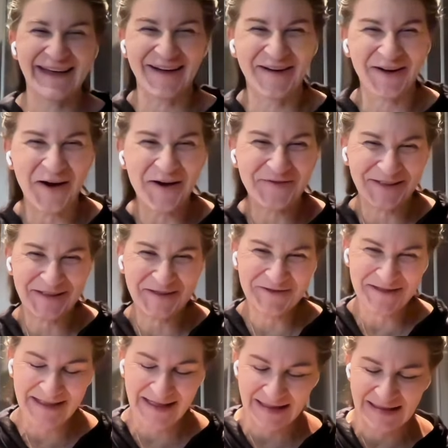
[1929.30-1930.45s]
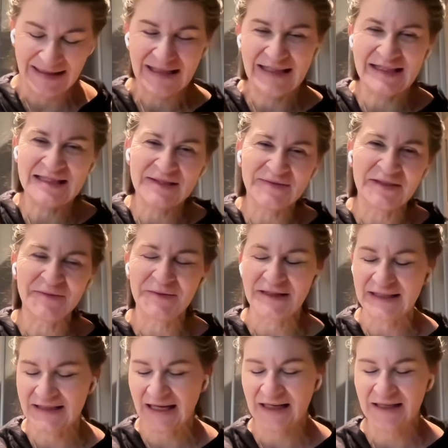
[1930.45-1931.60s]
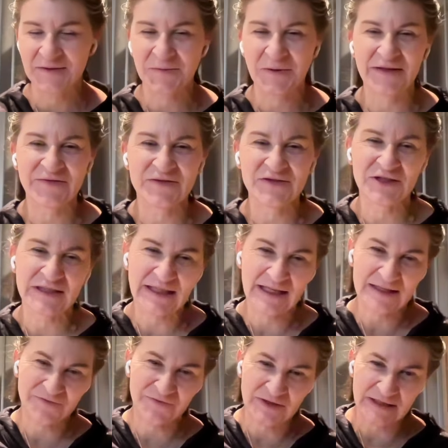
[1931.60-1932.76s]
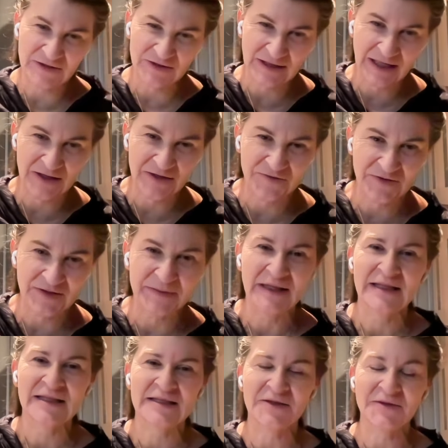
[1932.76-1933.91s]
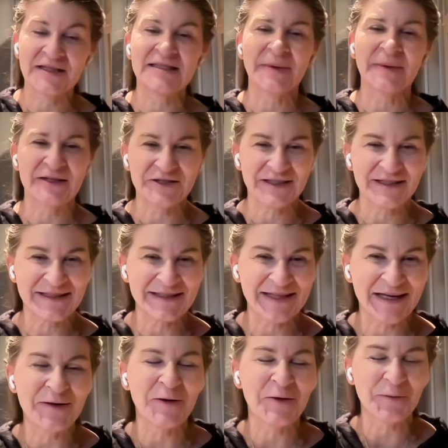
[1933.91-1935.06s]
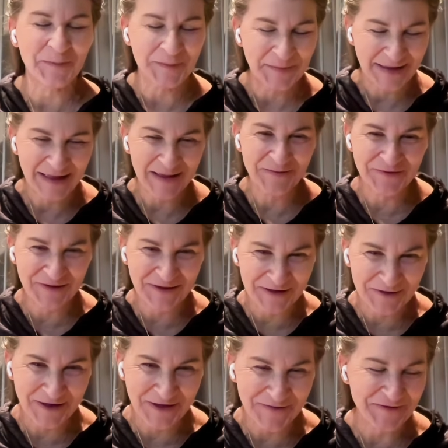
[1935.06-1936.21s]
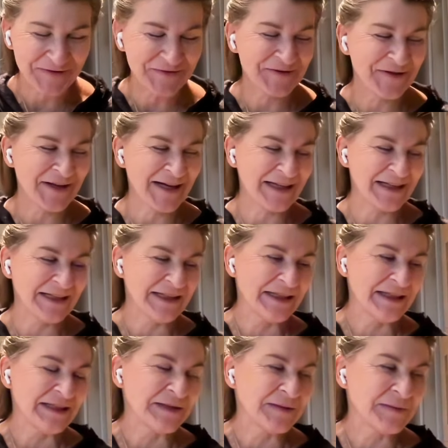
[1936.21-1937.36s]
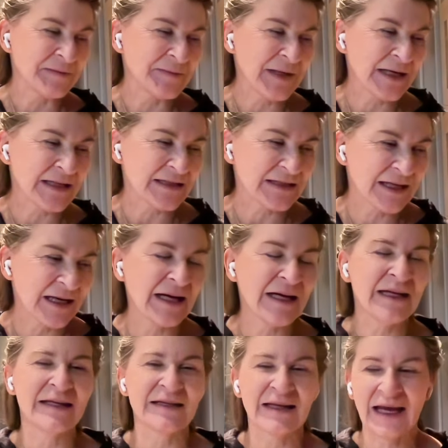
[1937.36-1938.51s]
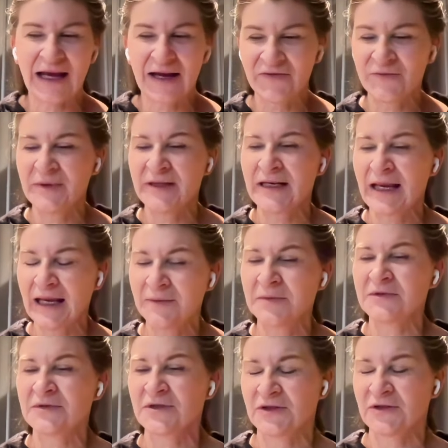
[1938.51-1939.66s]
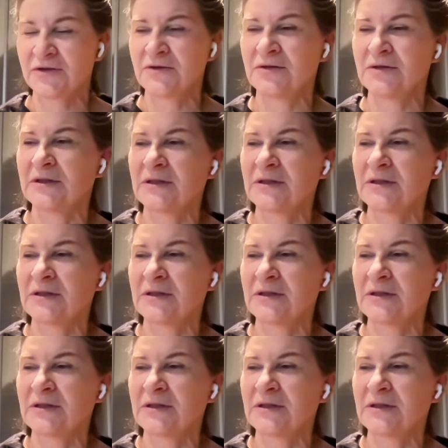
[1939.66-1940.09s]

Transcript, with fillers: off he goes again. He's living with his second wife, and she takes really good care of him. So he's managing to stay at home, and we're very grateful for that. But I have been able to